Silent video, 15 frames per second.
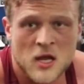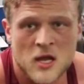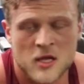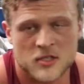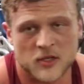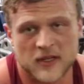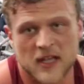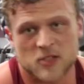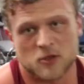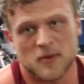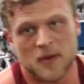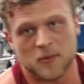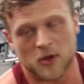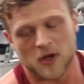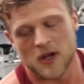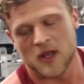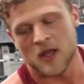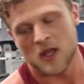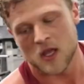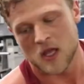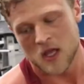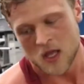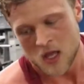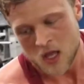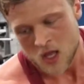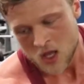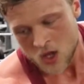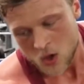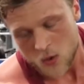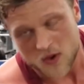So guys, remember,
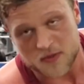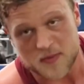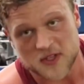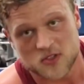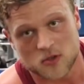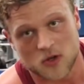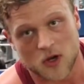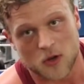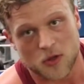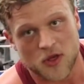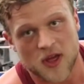with muscle growth,